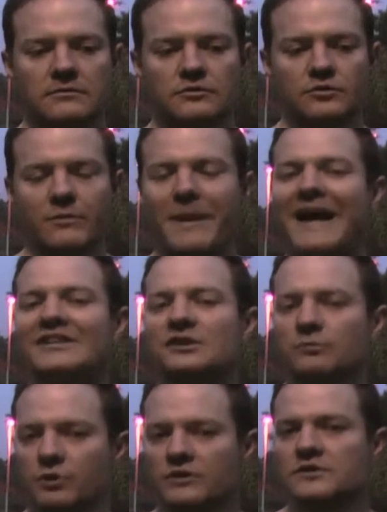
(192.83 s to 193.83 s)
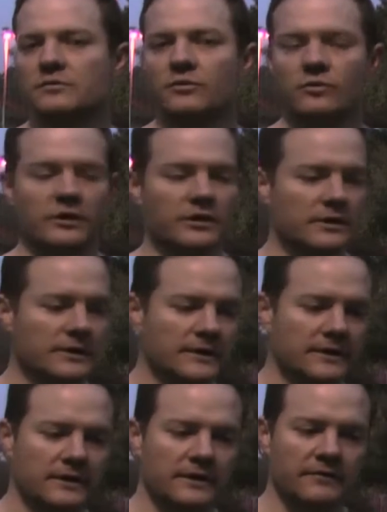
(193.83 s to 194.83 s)
do a matching principle where
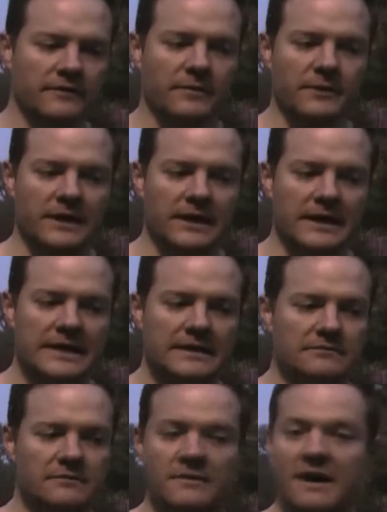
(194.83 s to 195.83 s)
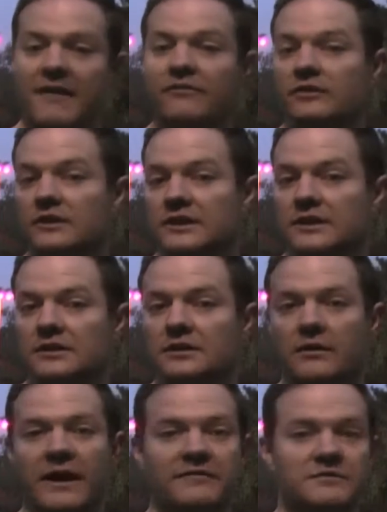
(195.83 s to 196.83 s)
if I'm going to eat heavily, you
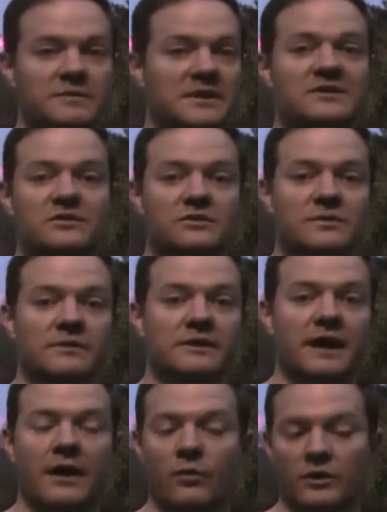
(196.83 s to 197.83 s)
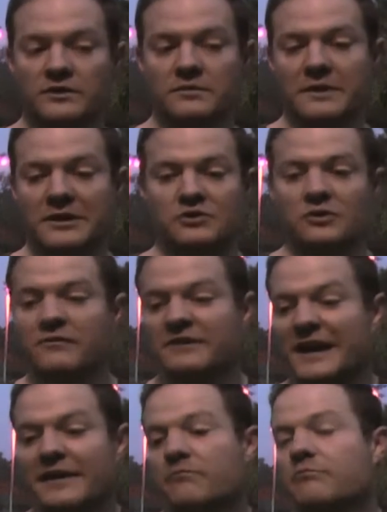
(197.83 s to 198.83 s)
know, have some pizza or something, I want to make sure
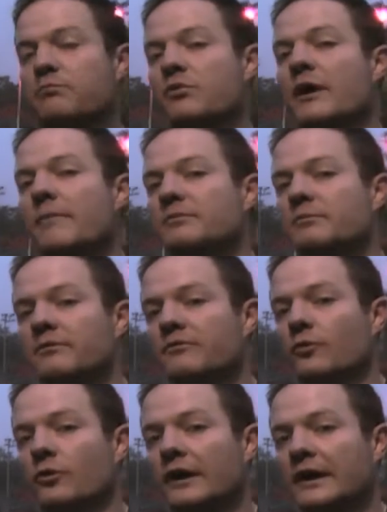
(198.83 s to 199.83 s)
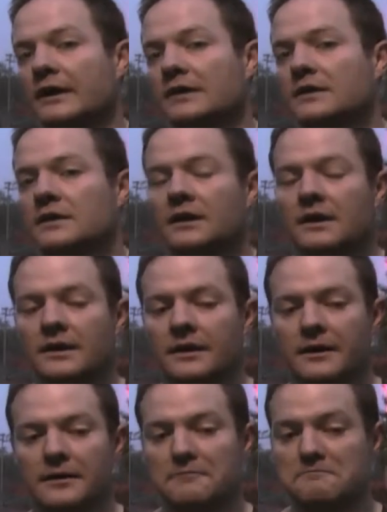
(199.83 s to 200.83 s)
I've kind of prepped beforehand.
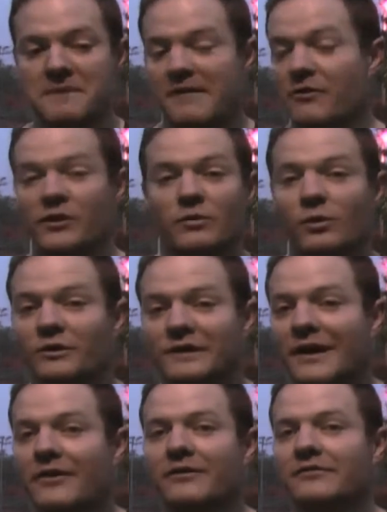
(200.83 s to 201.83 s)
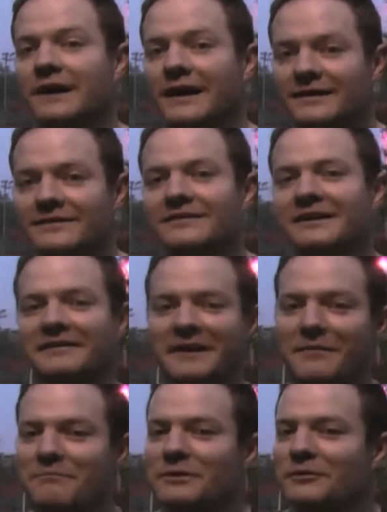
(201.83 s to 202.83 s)
Um, I've already worked out. I've gotten
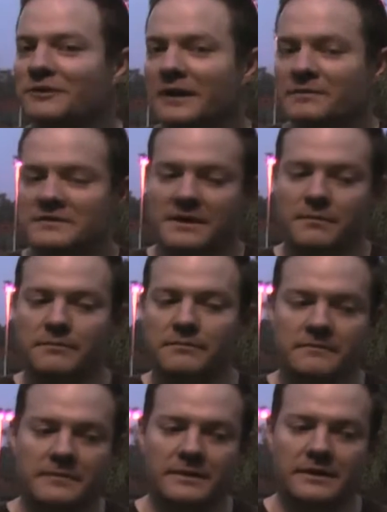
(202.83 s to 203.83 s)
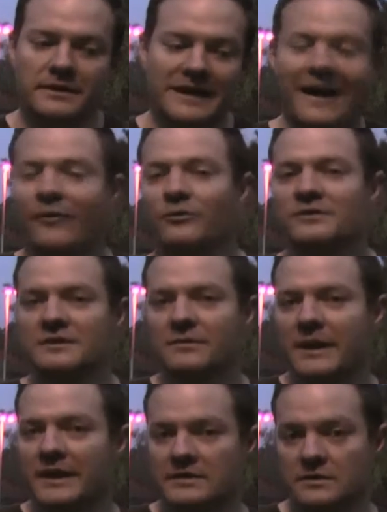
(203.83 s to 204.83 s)
kind of built up some uh, calories in the
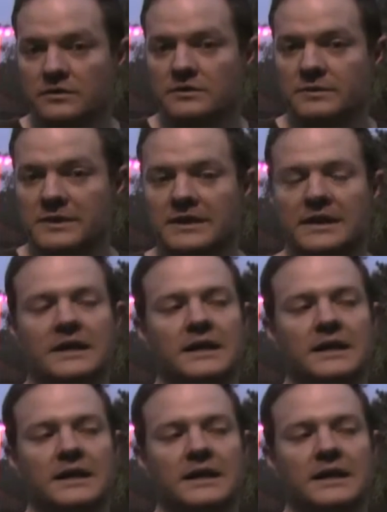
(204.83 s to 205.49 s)
bank, so to speak